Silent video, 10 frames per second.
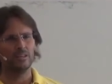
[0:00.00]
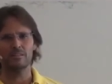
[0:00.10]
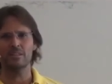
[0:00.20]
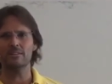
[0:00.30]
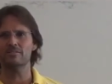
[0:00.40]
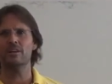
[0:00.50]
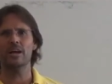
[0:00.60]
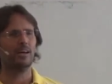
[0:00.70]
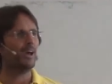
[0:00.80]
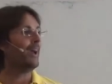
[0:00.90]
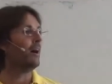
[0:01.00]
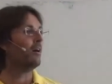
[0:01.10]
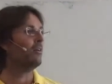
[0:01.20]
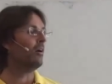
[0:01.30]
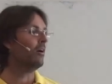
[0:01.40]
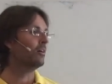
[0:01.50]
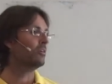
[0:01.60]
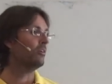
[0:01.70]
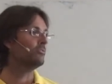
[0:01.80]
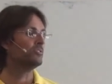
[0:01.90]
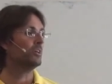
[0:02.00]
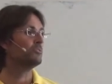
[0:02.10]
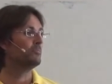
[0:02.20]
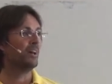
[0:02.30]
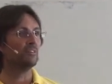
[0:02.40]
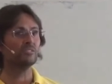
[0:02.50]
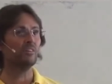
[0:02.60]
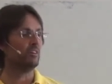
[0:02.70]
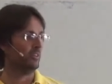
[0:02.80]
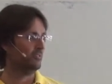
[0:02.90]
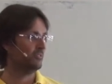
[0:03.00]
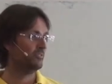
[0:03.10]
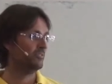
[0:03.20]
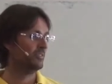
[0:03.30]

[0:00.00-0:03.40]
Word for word: Things like our concepts about science